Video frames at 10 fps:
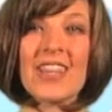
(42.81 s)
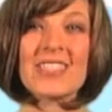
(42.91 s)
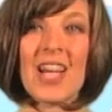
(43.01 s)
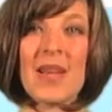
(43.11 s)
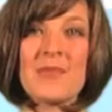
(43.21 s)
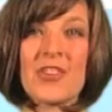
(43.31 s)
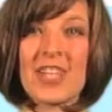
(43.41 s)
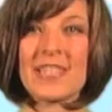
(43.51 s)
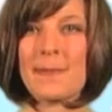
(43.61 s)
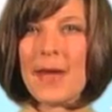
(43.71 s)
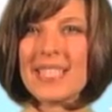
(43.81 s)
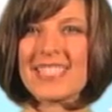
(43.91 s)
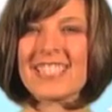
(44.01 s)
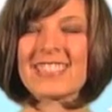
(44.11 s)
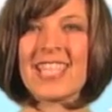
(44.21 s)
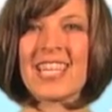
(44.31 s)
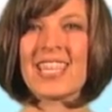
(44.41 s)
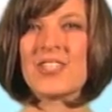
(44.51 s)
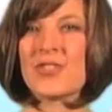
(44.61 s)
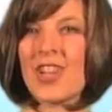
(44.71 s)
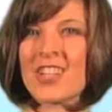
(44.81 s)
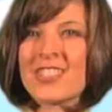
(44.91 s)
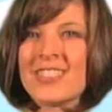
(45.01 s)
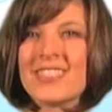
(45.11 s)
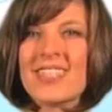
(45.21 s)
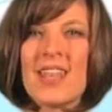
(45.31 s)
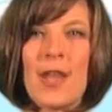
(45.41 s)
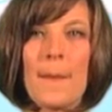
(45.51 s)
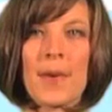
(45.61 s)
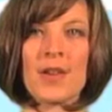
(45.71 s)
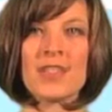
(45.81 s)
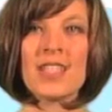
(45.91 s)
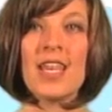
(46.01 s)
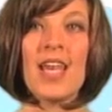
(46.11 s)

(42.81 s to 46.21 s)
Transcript: of time learning the basics like introductions, numbers,